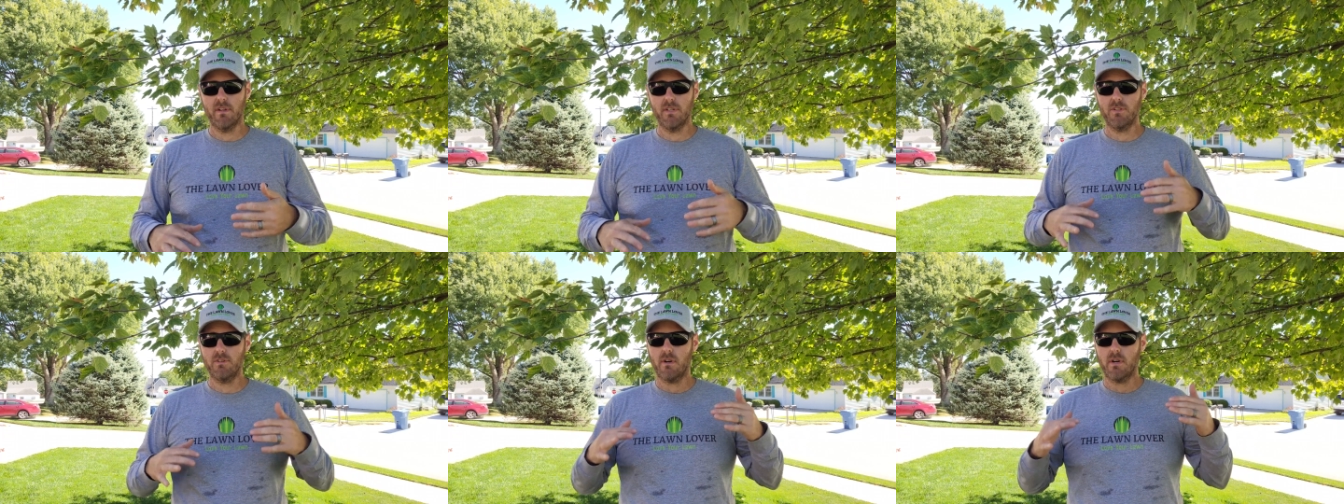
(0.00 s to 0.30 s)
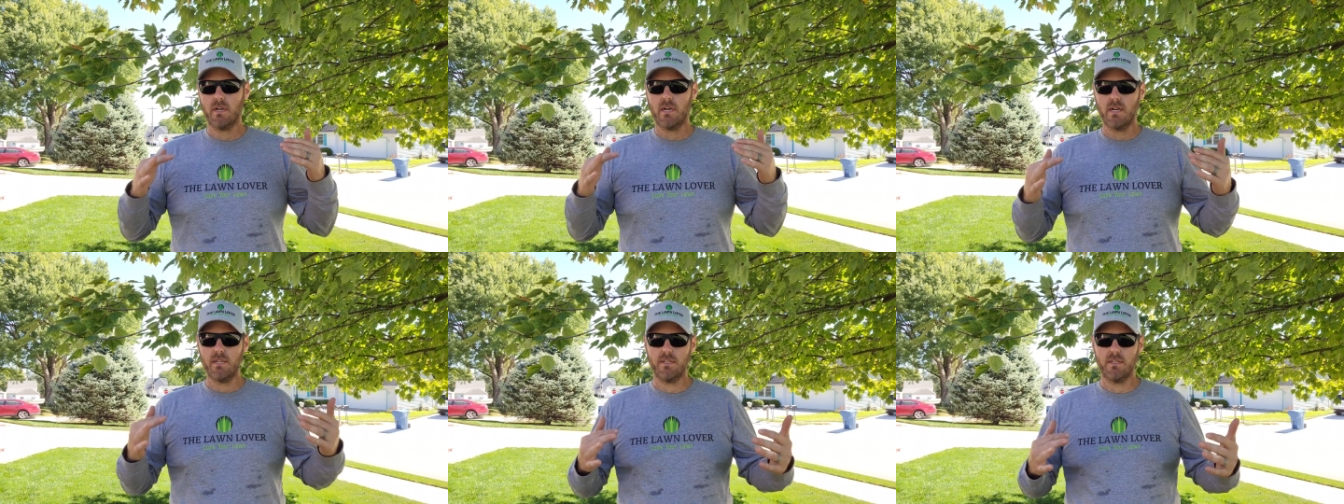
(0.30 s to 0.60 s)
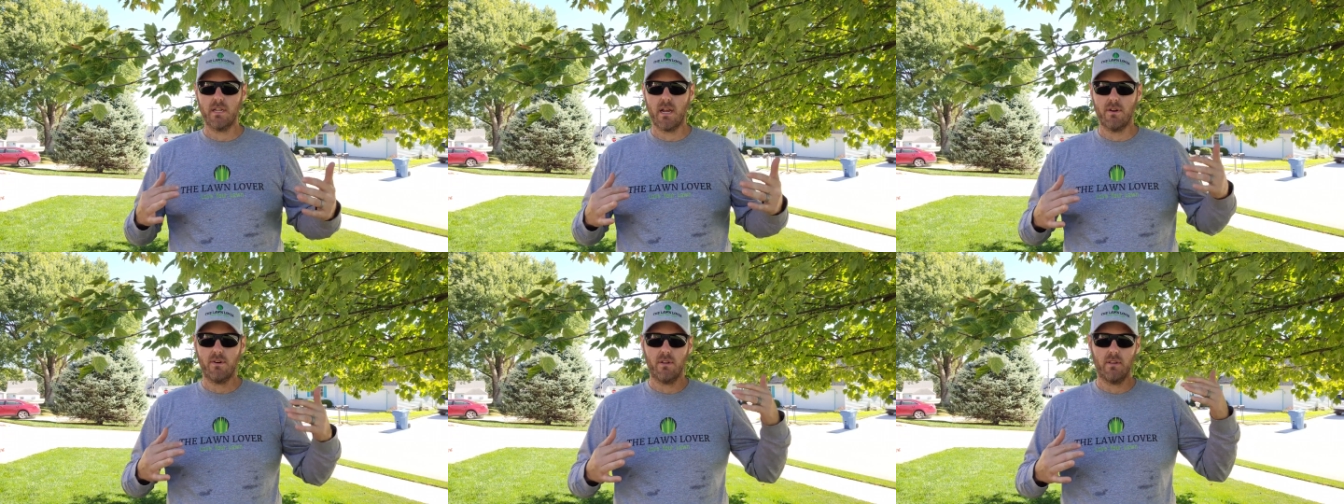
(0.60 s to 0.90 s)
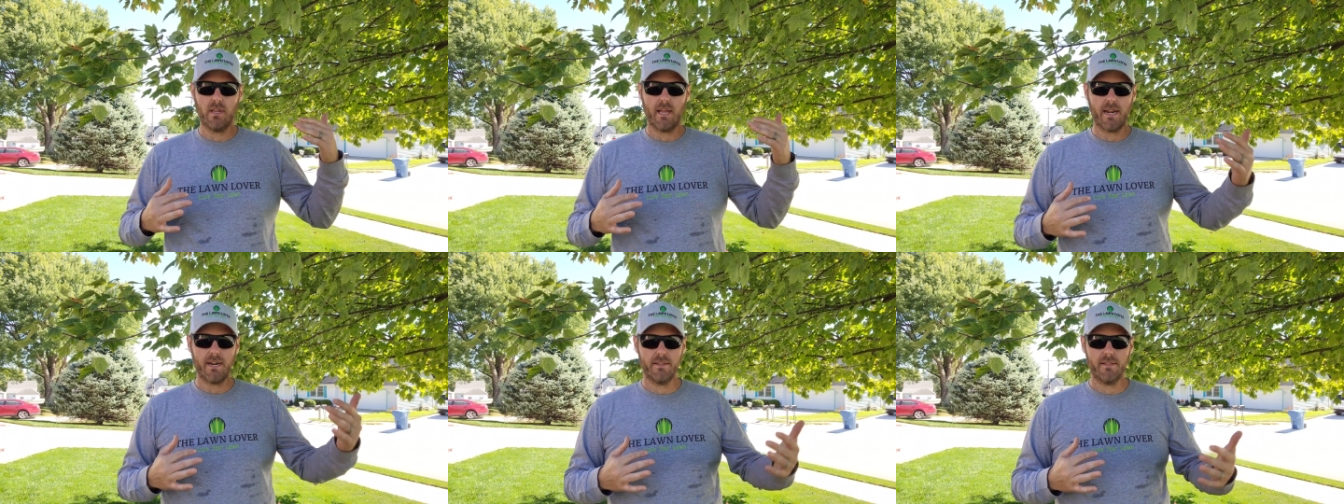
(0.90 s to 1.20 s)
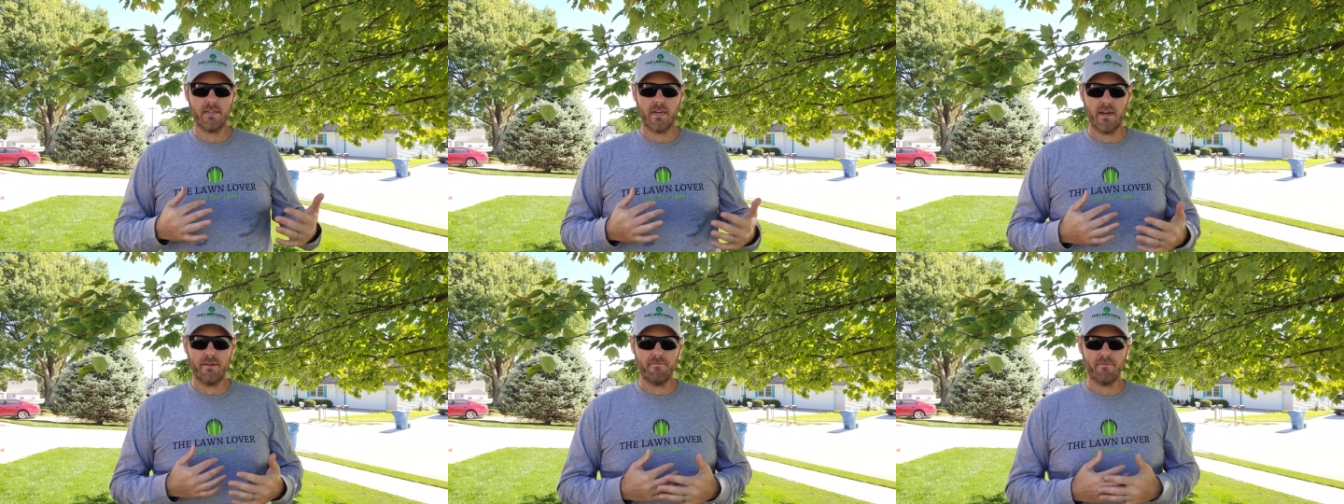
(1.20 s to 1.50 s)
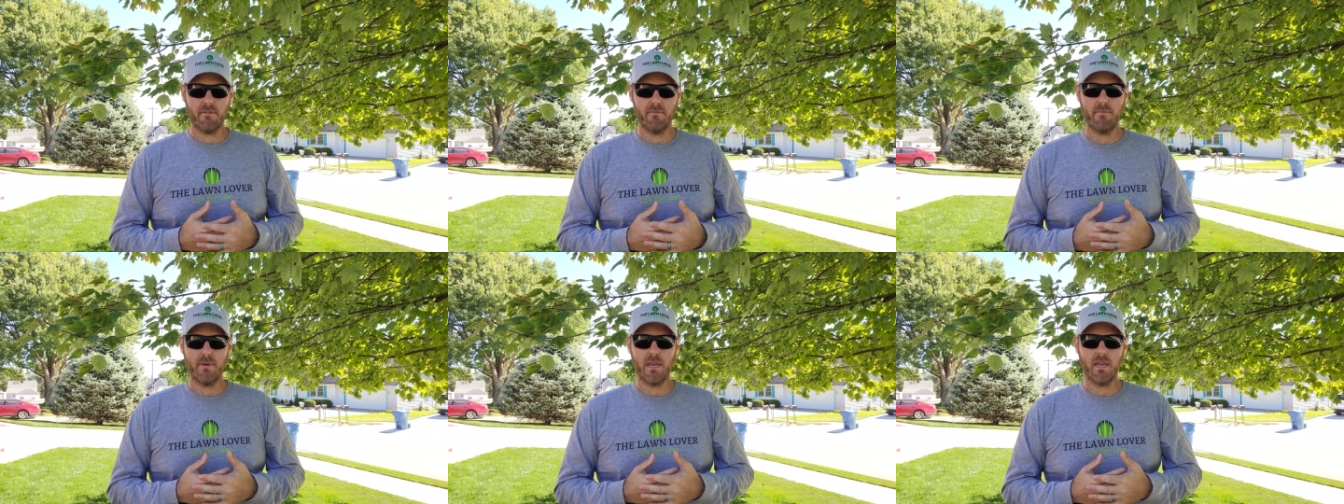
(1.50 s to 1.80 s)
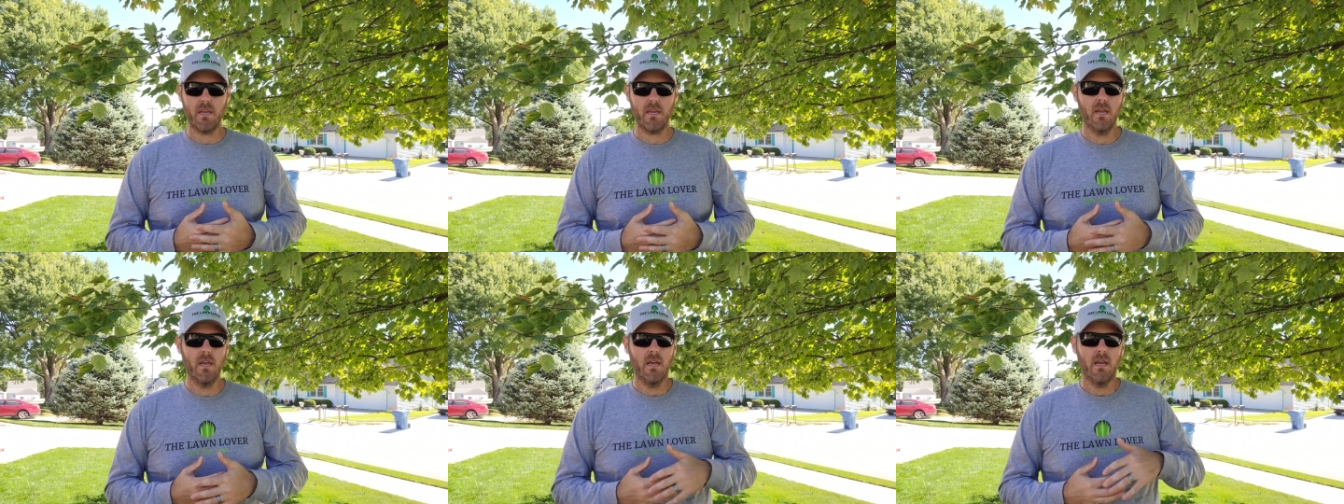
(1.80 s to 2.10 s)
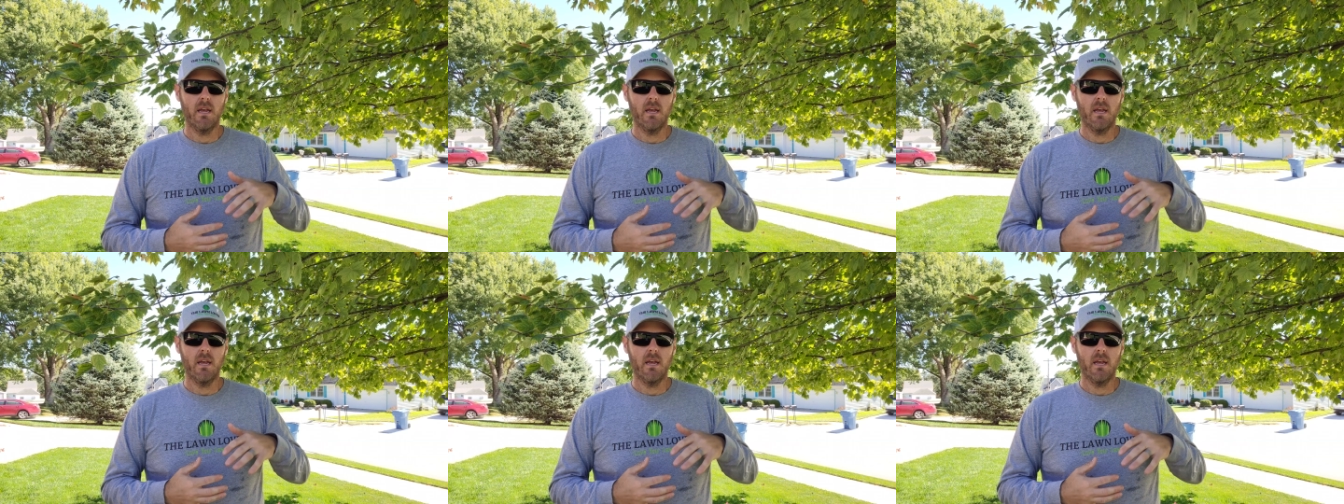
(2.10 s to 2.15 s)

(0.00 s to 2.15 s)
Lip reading: So it cuts down a lot of time for me.